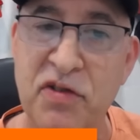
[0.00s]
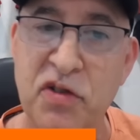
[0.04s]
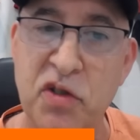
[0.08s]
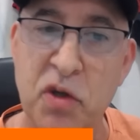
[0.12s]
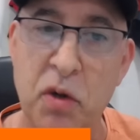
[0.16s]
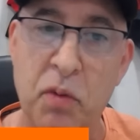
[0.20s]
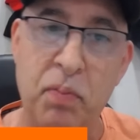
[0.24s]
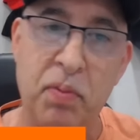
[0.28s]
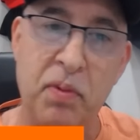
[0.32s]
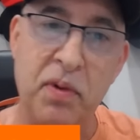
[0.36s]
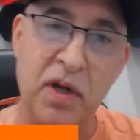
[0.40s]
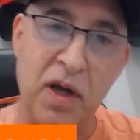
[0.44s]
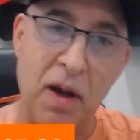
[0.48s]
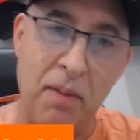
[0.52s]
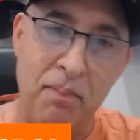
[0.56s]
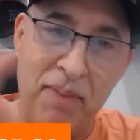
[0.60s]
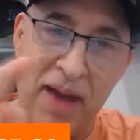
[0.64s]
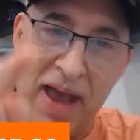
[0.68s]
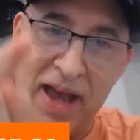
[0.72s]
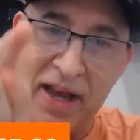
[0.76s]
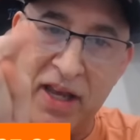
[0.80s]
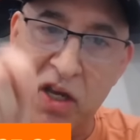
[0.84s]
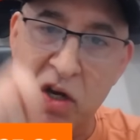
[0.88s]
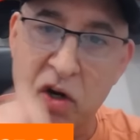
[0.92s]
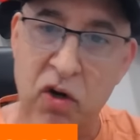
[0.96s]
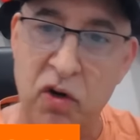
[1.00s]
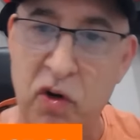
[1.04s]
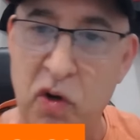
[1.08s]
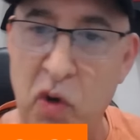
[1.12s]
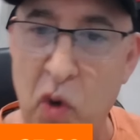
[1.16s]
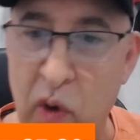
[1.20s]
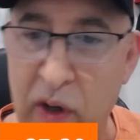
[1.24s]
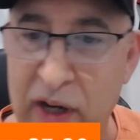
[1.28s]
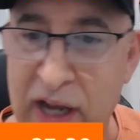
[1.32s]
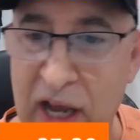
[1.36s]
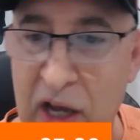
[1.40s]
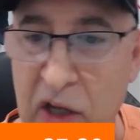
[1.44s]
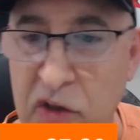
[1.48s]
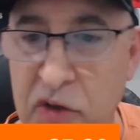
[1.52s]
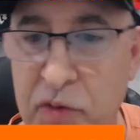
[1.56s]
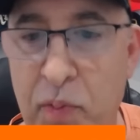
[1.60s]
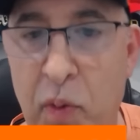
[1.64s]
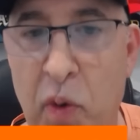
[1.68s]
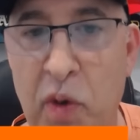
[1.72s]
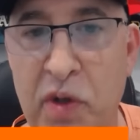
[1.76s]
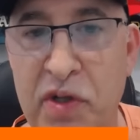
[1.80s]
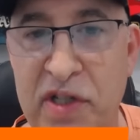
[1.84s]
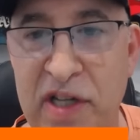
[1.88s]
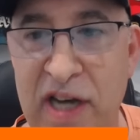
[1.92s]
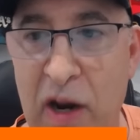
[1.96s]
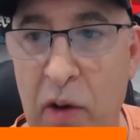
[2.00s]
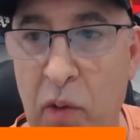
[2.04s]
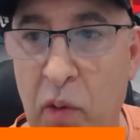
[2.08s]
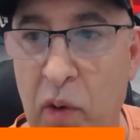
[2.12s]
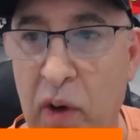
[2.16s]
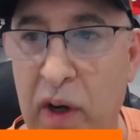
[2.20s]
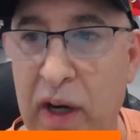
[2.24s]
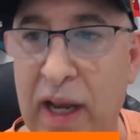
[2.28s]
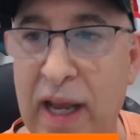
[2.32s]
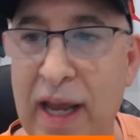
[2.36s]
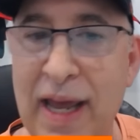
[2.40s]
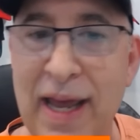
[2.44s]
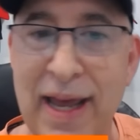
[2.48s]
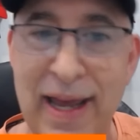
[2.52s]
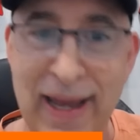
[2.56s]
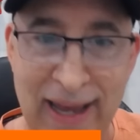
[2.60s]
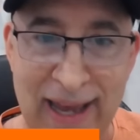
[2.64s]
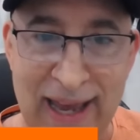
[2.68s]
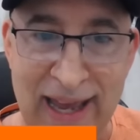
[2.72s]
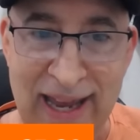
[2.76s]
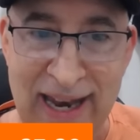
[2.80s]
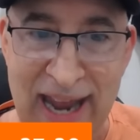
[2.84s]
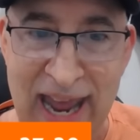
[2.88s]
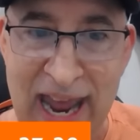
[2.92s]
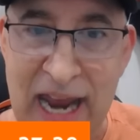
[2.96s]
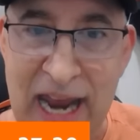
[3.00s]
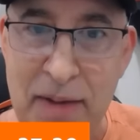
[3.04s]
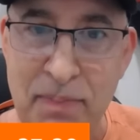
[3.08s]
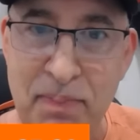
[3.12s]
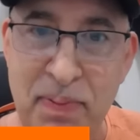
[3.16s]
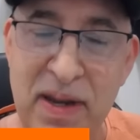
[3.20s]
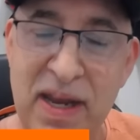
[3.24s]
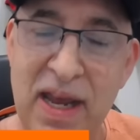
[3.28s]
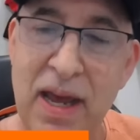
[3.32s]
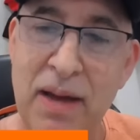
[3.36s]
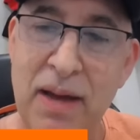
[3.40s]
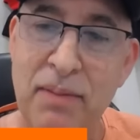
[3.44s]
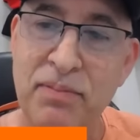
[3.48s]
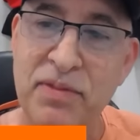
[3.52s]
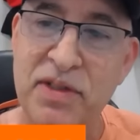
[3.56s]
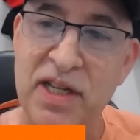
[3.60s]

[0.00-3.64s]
So come back here to NorCal Sports Network at 8 p.m.